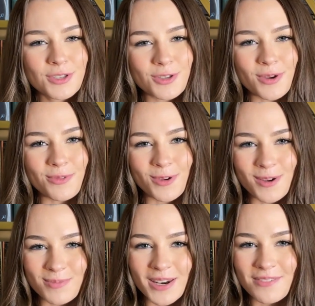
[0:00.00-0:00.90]
So
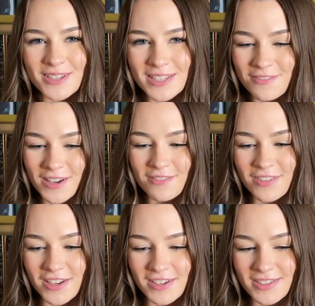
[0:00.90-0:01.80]
I'm gonna have to see if I can
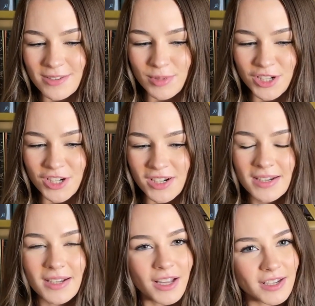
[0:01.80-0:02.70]
find a similar
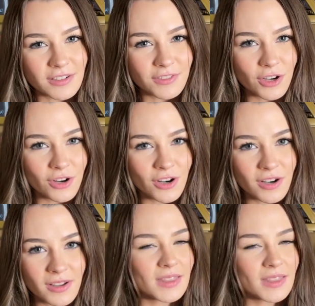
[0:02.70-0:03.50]
kind of yarn,